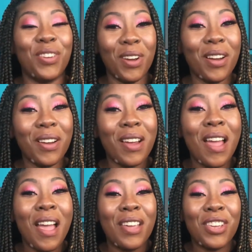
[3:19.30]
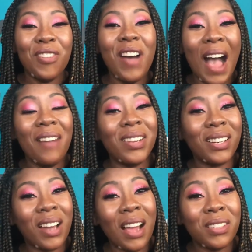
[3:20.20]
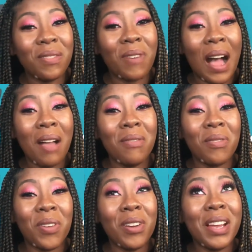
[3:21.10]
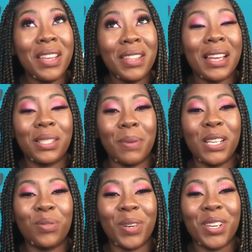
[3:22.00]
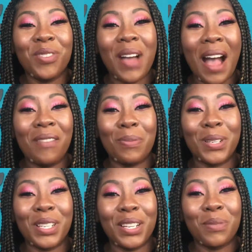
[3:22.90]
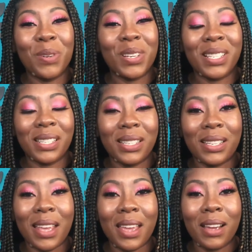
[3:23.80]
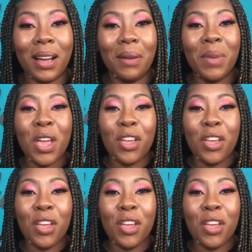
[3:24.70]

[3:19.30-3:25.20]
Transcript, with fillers: you're you having a 9 to 5, if you're in that space where you have predictable consistent income,